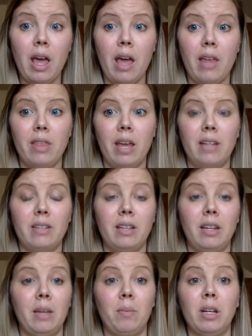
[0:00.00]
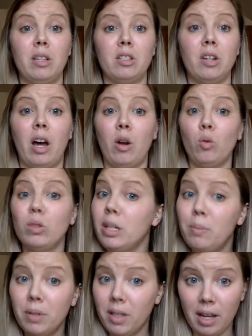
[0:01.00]
and that setting means not
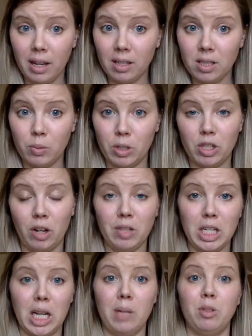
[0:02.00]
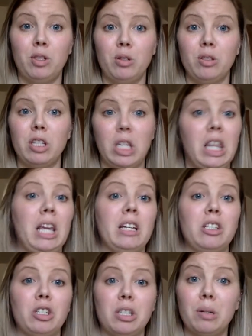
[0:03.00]
only place, which oftentimes students that think
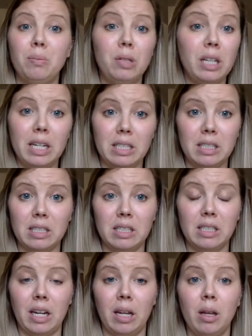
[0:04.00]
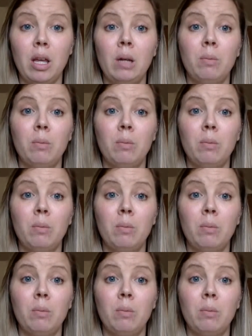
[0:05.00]
it's just a place is the setting,